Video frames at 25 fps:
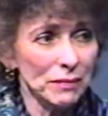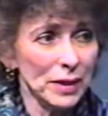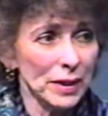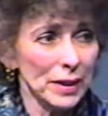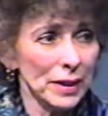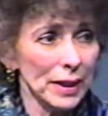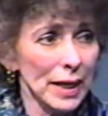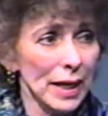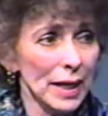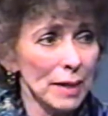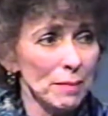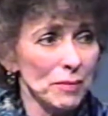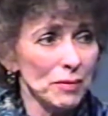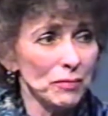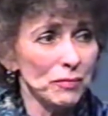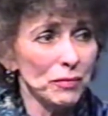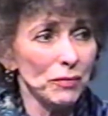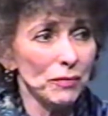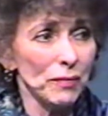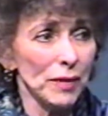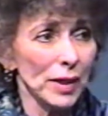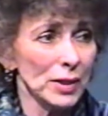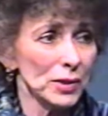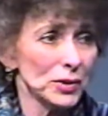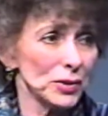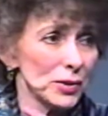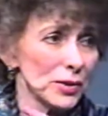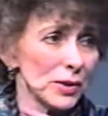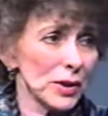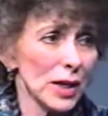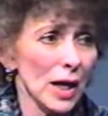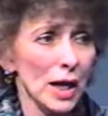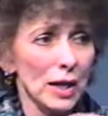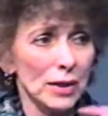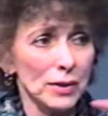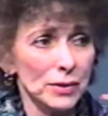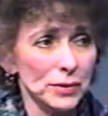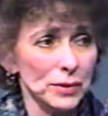fair game if you've got your
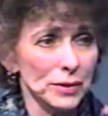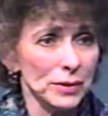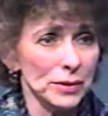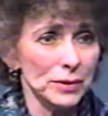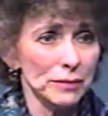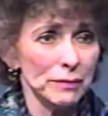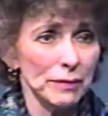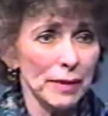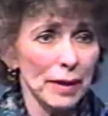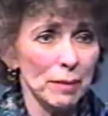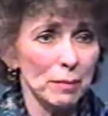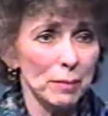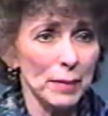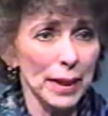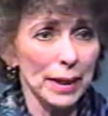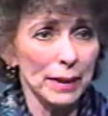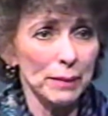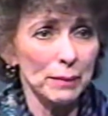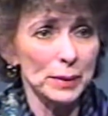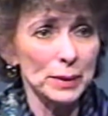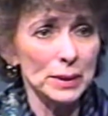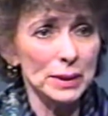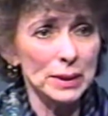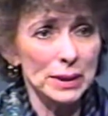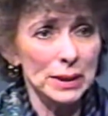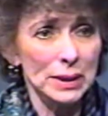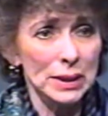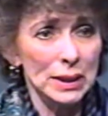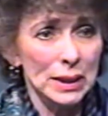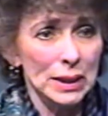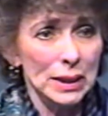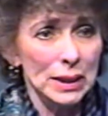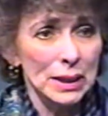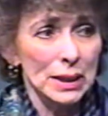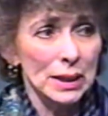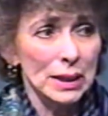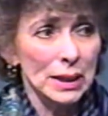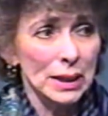collar turned around backwards.
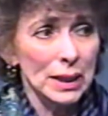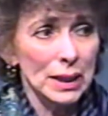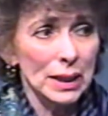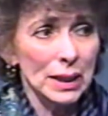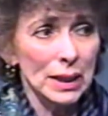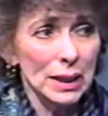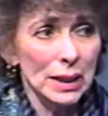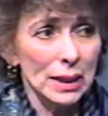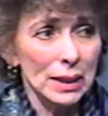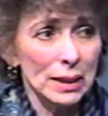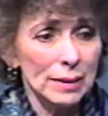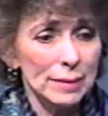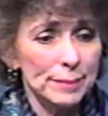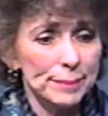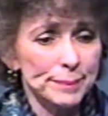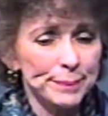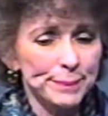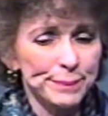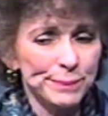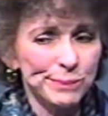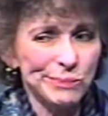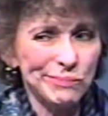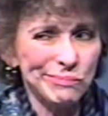Um,